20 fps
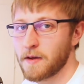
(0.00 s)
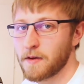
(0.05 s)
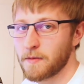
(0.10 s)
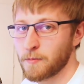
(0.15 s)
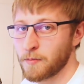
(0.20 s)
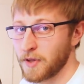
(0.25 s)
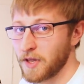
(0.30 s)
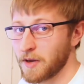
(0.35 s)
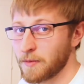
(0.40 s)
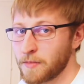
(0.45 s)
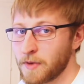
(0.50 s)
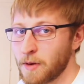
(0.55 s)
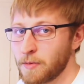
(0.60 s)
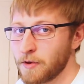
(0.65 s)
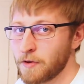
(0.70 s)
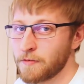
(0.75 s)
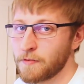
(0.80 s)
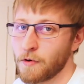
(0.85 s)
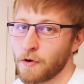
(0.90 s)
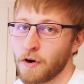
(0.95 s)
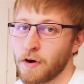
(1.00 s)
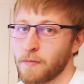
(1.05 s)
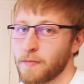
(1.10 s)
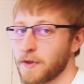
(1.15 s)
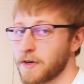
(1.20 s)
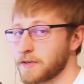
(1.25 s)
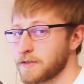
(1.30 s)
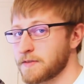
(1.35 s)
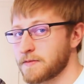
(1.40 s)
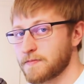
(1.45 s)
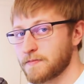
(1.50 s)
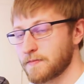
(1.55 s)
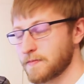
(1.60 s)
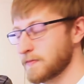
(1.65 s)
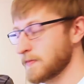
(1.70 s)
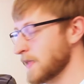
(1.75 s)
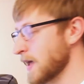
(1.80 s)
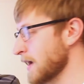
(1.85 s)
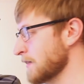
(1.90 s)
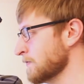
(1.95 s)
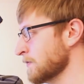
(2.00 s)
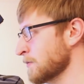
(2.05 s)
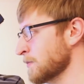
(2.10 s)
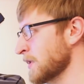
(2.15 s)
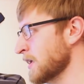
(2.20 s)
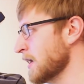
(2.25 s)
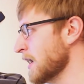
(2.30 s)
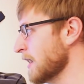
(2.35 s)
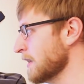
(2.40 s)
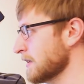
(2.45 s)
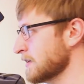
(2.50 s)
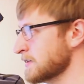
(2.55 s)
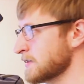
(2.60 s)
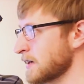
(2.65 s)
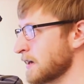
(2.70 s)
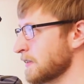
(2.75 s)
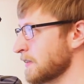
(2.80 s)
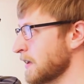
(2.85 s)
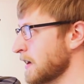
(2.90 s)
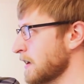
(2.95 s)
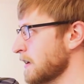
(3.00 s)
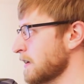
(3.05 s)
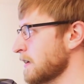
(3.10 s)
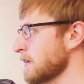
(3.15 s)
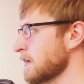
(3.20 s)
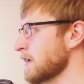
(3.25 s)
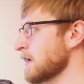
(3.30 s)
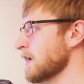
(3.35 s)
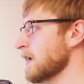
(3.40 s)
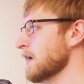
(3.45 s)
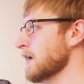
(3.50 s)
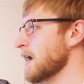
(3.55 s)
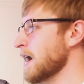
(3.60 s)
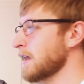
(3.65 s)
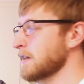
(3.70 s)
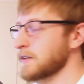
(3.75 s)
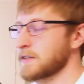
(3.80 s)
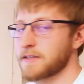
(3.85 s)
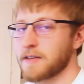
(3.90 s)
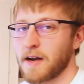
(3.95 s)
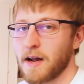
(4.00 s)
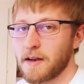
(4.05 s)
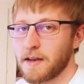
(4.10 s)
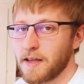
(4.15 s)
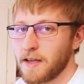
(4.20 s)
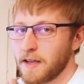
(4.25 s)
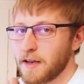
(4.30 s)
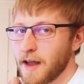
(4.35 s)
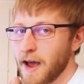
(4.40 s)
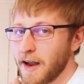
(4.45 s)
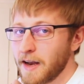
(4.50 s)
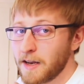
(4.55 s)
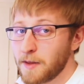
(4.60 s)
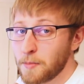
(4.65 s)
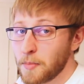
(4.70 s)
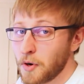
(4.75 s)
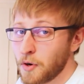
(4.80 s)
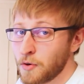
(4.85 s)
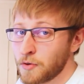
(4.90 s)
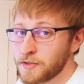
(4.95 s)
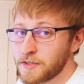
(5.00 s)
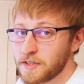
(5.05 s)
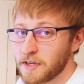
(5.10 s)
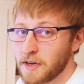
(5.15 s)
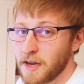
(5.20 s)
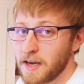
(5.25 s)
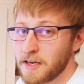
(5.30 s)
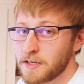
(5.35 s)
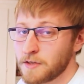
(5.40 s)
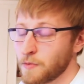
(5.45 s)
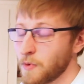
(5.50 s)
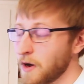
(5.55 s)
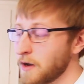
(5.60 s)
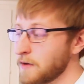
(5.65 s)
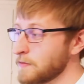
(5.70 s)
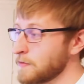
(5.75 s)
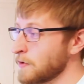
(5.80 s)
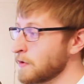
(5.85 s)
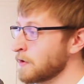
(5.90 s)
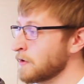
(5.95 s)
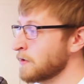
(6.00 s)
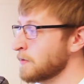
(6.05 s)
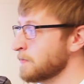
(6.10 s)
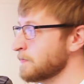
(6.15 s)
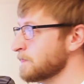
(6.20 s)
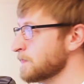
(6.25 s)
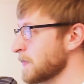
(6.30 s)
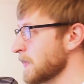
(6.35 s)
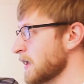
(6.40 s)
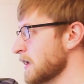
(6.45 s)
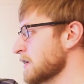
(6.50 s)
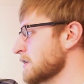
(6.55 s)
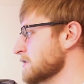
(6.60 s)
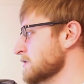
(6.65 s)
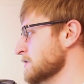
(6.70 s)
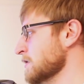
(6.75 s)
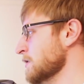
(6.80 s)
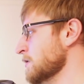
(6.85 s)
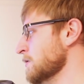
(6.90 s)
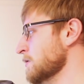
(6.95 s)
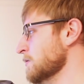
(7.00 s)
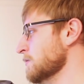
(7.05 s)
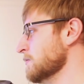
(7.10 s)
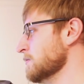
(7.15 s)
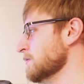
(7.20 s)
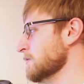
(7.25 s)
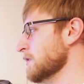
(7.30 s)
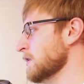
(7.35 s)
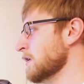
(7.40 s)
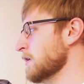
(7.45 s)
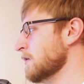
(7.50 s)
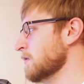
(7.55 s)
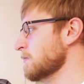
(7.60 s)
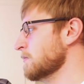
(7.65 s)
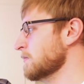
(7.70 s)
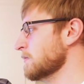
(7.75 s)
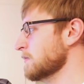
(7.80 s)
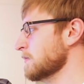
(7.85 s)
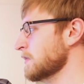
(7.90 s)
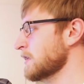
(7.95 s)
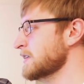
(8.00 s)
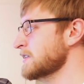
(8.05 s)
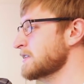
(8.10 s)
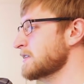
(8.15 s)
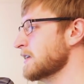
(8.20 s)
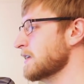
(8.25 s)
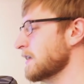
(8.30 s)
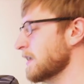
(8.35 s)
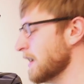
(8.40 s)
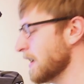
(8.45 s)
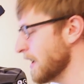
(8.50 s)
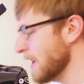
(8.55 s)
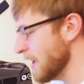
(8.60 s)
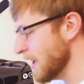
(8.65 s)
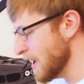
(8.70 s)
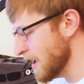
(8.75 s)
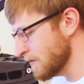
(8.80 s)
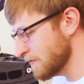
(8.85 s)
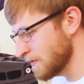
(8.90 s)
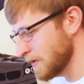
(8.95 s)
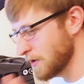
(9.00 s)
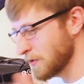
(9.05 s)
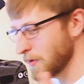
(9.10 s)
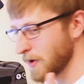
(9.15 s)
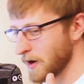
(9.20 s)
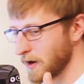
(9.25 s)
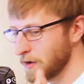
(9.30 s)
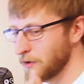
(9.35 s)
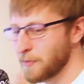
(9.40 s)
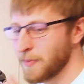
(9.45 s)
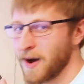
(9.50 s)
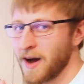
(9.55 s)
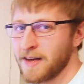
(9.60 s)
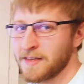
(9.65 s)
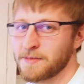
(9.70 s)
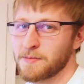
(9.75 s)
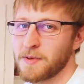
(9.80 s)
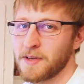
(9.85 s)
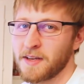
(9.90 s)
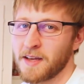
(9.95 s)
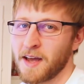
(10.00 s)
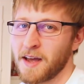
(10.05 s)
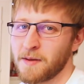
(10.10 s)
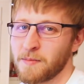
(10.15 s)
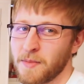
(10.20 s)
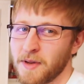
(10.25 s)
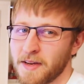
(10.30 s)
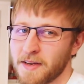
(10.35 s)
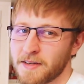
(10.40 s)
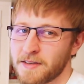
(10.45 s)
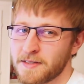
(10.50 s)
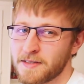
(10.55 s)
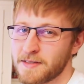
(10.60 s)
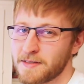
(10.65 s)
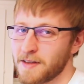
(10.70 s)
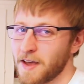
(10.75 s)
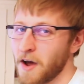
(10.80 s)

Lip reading: BMW forum, there's that for me. I list it on there. I list it on E90 Post, a nationwide forum. So, list it everywhere you possibly can, because